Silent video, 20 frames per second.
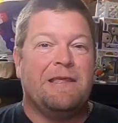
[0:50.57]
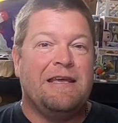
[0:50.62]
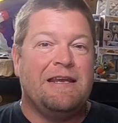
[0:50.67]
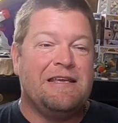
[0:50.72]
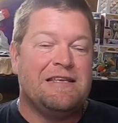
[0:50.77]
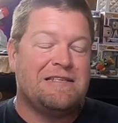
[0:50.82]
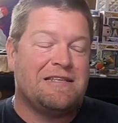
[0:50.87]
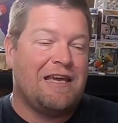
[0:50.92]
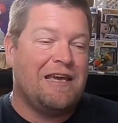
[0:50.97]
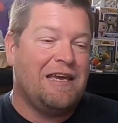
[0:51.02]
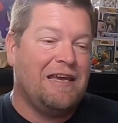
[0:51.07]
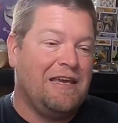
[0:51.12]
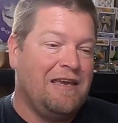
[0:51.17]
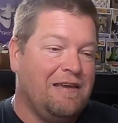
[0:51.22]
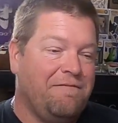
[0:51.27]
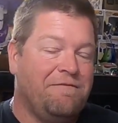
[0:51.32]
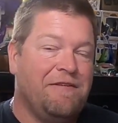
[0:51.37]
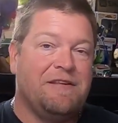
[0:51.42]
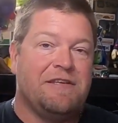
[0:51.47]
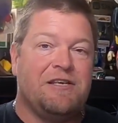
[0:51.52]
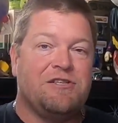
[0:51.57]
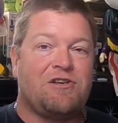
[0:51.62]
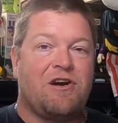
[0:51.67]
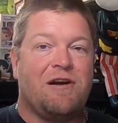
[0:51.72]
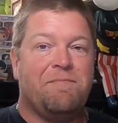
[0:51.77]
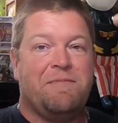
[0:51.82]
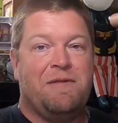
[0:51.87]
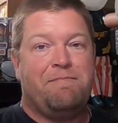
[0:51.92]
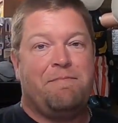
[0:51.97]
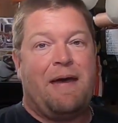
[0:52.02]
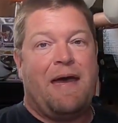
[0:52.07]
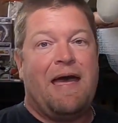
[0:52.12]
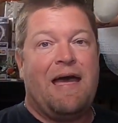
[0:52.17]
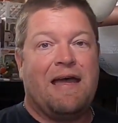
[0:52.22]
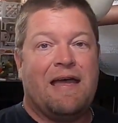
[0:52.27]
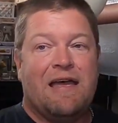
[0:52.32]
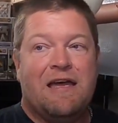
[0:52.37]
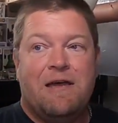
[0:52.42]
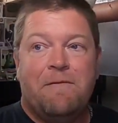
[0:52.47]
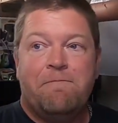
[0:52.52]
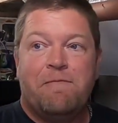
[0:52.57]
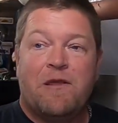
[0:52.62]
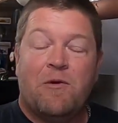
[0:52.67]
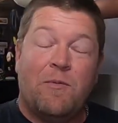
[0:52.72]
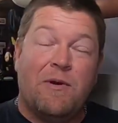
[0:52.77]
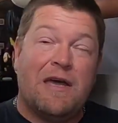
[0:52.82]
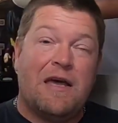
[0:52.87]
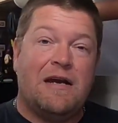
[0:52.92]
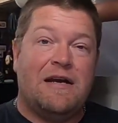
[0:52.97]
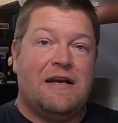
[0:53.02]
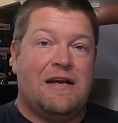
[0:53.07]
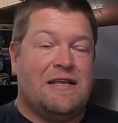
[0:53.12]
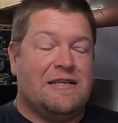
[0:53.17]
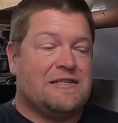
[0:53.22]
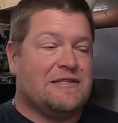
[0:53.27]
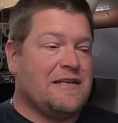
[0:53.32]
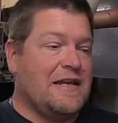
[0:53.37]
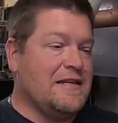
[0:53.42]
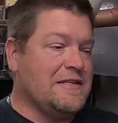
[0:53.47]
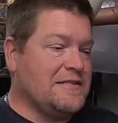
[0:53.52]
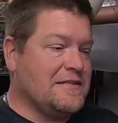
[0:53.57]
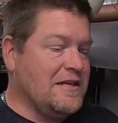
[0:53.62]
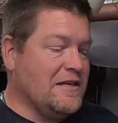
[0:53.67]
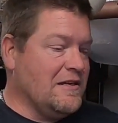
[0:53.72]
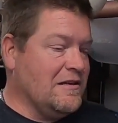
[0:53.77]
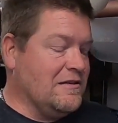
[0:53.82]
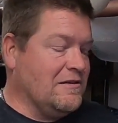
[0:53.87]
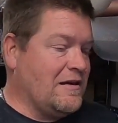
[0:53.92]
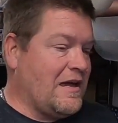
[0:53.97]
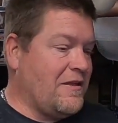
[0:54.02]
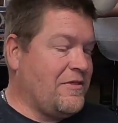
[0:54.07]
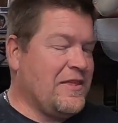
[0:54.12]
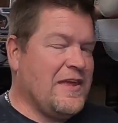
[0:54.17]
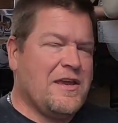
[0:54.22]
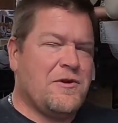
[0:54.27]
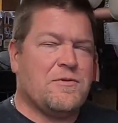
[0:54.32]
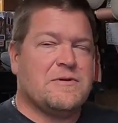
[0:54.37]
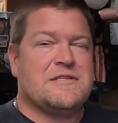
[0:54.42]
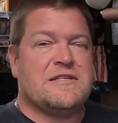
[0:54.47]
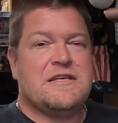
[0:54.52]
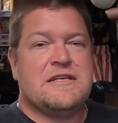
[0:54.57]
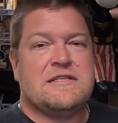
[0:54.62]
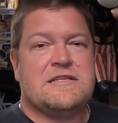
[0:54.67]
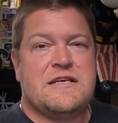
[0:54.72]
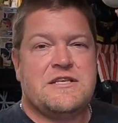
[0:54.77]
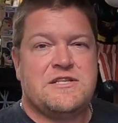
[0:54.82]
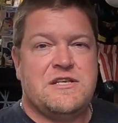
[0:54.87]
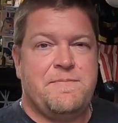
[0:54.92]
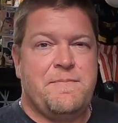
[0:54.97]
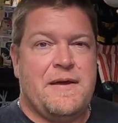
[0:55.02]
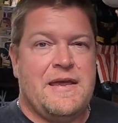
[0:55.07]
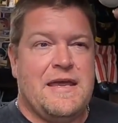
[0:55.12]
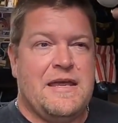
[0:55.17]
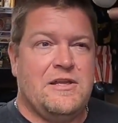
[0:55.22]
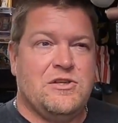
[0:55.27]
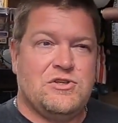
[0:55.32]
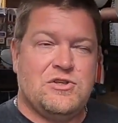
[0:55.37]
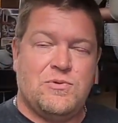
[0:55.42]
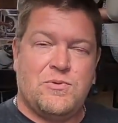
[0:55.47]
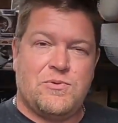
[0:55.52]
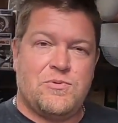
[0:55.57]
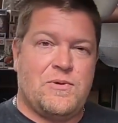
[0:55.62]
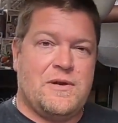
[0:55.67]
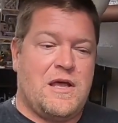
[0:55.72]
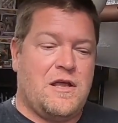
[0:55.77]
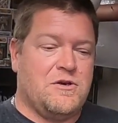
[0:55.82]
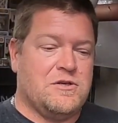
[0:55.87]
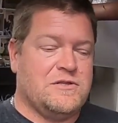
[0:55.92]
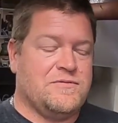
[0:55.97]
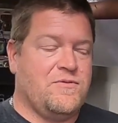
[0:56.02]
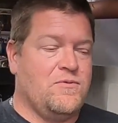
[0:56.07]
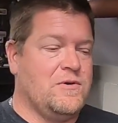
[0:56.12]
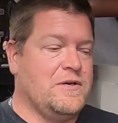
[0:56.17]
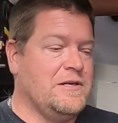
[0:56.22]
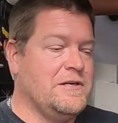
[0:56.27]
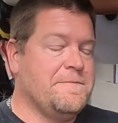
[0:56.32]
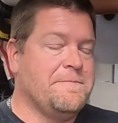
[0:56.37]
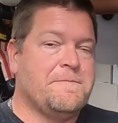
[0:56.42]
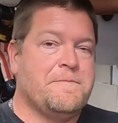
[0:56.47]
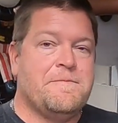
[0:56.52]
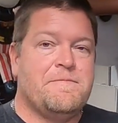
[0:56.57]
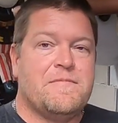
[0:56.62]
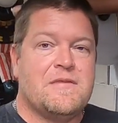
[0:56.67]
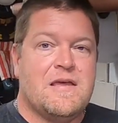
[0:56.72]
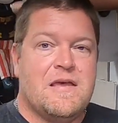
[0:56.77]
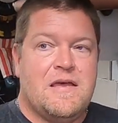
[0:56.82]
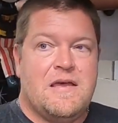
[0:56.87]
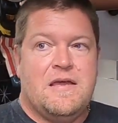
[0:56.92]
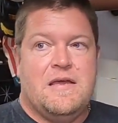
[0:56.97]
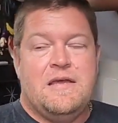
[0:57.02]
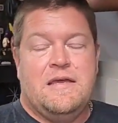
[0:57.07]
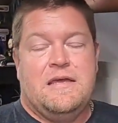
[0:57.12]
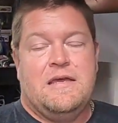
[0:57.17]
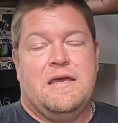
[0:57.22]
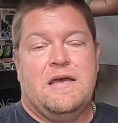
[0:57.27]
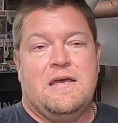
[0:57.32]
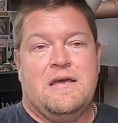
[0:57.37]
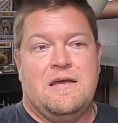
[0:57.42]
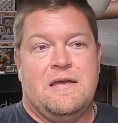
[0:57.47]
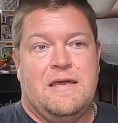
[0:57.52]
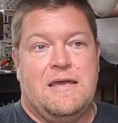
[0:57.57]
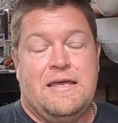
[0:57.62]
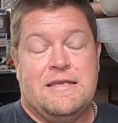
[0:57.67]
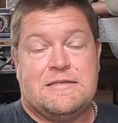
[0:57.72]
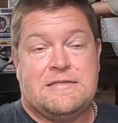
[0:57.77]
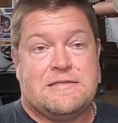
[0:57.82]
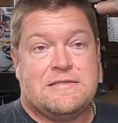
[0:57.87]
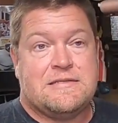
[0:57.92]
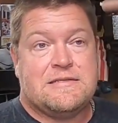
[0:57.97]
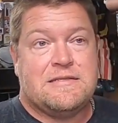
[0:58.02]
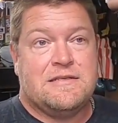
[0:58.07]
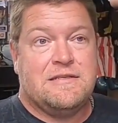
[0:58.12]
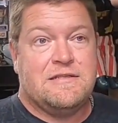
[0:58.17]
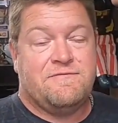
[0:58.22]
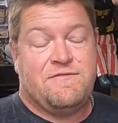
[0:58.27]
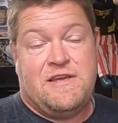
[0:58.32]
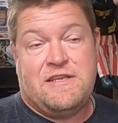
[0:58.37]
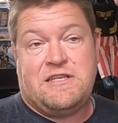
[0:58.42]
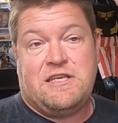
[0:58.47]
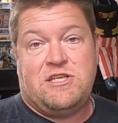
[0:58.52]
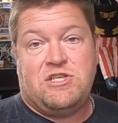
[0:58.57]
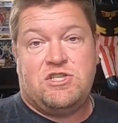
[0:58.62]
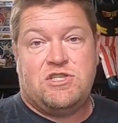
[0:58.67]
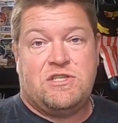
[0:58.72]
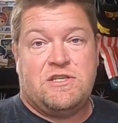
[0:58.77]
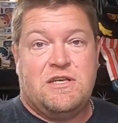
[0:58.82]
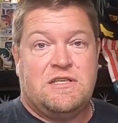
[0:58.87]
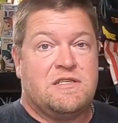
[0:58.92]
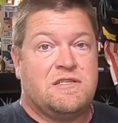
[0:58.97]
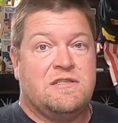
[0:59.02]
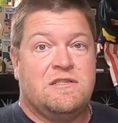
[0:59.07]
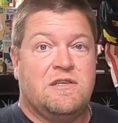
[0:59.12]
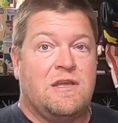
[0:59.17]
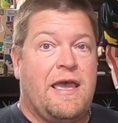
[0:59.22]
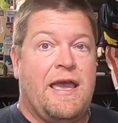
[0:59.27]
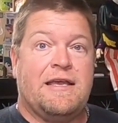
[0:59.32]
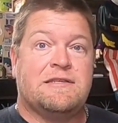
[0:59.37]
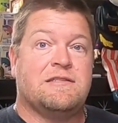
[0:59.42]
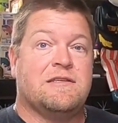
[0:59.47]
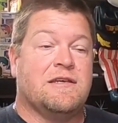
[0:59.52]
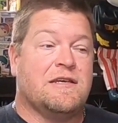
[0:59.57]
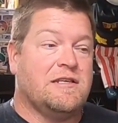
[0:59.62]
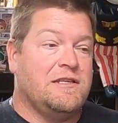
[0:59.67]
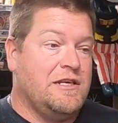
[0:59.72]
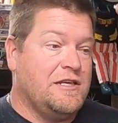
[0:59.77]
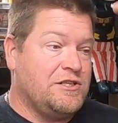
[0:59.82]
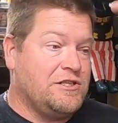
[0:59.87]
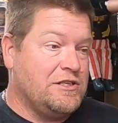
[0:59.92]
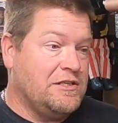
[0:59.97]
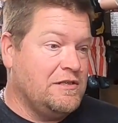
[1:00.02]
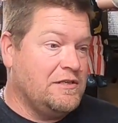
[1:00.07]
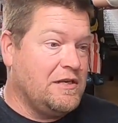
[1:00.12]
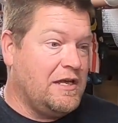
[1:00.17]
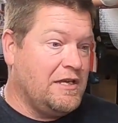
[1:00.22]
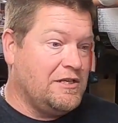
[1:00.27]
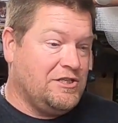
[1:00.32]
It is a vintage Hartman bag. We got it in an estate sale. I think Christina says she paid $2 or $3 for it. It's vintage. It's in excellent condition.